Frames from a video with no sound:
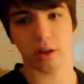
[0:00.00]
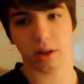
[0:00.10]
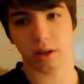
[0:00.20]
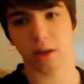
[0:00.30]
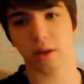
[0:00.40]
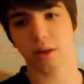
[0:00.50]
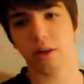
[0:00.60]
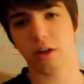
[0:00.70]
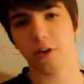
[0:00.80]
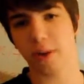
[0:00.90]
It
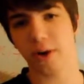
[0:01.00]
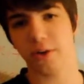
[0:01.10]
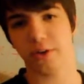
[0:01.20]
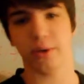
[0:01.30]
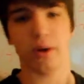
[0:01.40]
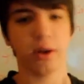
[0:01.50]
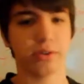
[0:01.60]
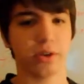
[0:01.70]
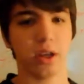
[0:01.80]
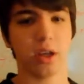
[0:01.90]
inspires
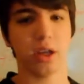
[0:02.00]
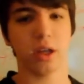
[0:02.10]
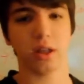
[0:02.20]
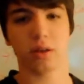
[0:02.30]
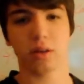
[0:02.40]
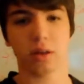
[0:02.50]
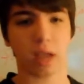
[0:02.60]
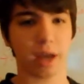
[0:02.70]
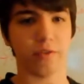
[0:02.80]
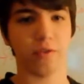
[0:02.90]
generosity. It
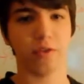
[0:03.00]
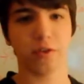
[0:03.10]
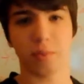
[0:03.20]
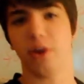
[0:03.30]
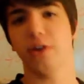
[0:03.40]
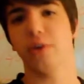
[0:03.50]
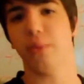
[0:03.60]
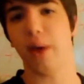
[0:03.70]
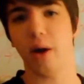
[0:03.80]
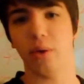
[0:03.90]
kind of spreads
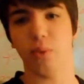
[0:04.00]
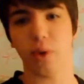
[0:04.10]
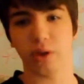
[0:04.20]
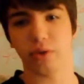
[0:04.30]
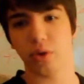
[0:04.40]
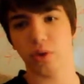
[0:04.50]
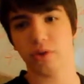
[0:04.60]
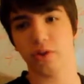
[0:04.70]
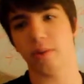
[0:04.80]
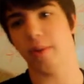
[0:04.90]
around once you
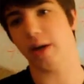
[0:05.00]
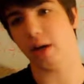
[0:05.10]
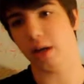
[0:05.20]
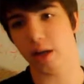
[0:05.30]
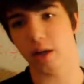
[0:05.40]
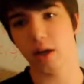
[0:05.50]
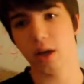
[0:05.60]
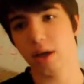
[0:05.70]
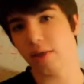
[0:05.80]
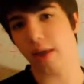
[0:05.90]
assist somebody in need.
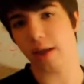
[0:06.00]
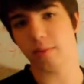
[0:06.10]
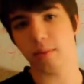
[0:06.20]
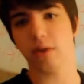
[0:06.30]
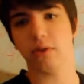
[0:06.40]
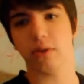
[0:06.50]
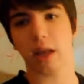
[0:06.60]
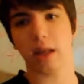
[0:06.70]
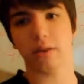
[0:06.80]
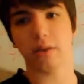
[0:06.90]
That means
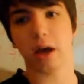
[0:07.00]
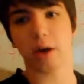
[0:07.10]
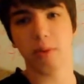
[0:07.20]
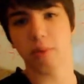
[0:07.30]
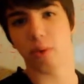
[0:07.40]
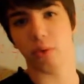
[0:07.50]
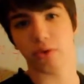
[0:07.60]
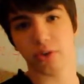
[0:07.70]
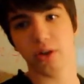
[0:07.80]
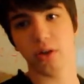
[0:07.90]
that other people will
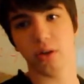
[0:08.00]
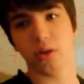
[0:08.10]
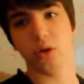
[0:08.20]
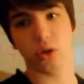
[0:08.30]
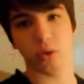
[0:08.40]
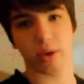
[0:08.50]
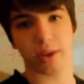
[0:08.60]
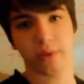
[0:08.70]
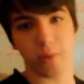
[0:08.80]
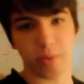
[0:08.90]
see you doing
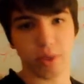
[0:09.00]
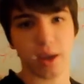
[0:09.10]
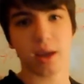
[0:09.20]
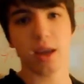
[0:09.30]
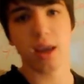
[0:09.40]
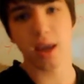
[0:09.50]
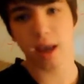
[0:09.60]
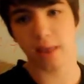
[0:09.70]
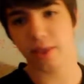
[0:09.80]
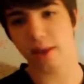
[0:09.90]
the same thing,
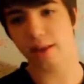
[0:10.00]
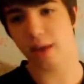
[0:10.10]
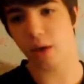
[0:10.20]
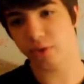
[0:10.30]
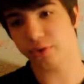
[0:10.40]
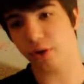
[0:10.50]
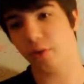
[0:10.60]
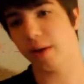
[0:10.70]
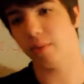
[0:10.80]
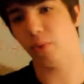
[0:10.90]
and then they will
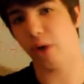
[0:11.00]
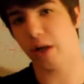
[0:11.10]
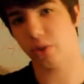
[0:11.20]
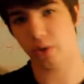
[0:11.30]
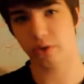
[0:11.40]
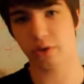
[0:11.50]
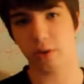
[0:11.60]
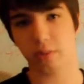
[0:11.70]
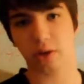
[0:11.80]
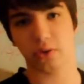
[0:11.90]
start being more
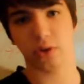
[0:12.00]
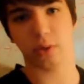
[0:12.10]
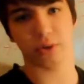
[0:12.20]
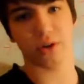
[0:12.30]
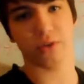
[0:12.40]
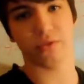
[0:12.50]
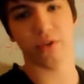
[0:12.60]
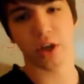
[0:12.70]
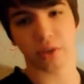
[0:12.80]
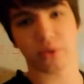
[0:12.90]
altruistic because they observe
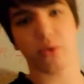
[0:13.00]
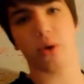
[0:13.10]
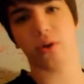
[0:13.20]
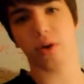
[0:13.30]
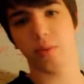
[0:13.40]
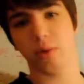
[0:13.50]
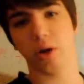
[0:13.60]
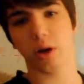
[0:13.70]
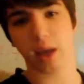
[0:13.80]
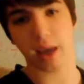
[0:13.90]
throughout the
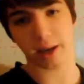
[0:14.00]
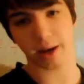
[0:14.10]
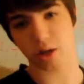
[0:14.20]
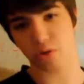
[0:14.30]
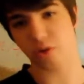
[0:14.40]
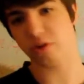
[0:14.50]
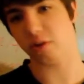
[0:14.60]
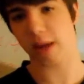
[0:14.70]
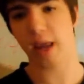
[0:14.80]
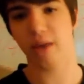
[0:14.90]
community in
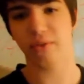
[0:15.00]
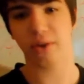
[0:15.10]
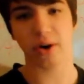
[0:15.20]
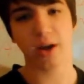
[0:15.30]
altruistic behavior.